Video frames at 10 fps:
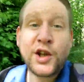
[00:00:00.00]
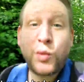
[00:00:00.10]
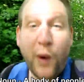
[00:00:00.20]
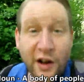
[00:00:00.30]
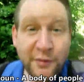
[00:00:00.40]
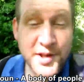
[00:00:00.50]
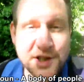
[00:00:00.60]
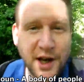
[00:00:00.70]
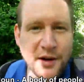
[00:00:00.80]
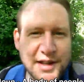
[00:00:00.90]
12
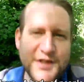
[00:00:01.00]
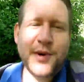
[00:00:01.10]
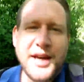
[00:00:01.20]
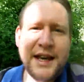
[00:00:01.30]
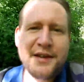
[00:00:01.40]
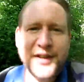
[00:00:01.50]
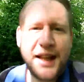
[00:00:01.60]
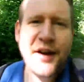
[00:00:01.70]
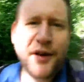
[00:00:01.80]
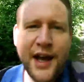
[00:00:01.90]
months ago this week,
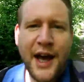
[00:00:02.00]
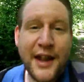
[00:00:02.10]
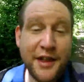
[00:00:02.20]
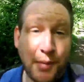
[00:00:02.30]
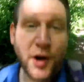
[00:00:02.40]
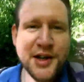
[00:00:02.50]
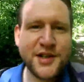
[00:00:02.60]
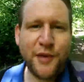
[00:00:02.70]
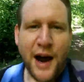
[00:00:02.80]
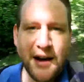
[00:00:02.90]
Valeria and the
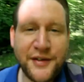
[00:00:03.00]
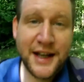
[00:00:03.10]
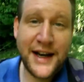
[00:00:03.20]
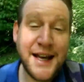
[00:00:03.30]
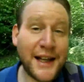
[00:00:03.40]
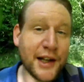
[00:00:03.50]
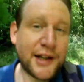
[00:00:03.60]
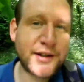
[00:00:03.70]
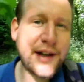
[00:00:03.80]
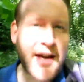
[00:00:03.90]
boys arrived in
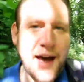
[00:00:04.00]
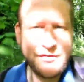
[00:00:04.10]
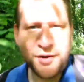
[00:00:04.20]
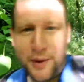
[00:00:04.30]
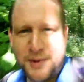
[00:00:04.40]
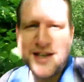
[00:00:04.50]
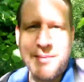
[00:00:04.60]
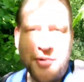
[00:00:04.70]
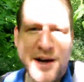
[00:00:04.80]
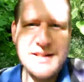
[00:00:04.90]
England after we were
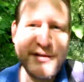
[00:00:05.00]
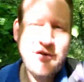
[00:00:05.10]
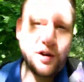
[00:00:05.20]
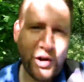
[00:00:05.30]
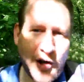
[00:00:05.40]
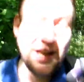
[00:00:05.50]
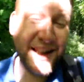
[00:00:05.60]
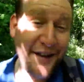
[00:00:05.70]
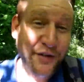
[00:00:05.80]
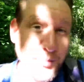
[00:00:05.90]
separated for
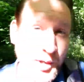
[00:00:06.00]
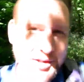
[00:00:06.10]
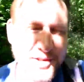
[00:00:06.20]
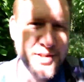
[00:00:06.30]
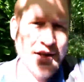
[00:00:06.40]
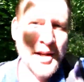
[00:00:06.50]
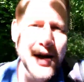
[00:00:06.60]
11 months.